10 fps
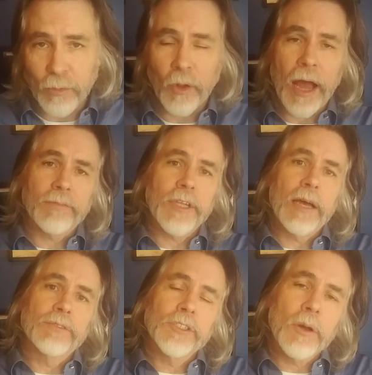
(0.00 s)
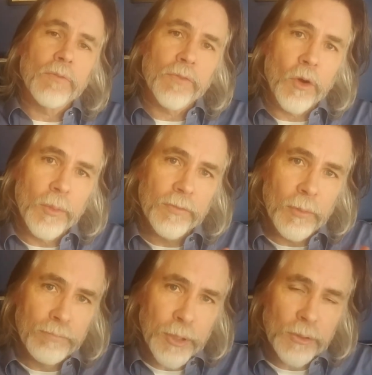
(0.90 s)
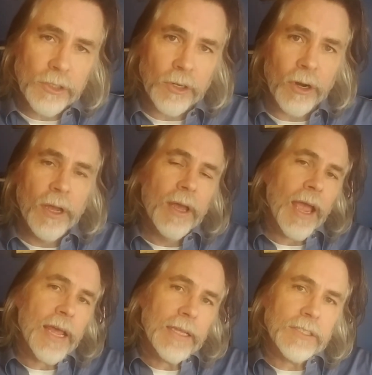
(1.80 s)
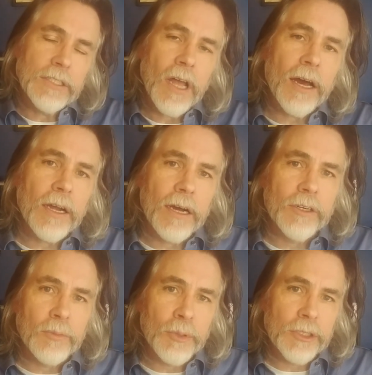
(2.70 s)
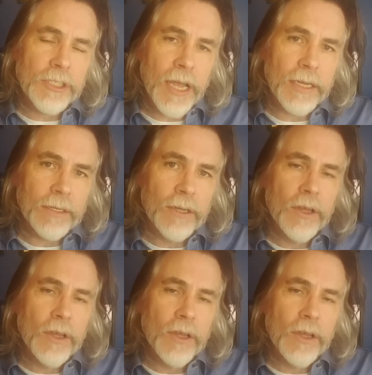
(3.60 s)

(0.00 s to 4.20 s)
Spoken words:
We'll have to have some form of a booster, and it's not 100%.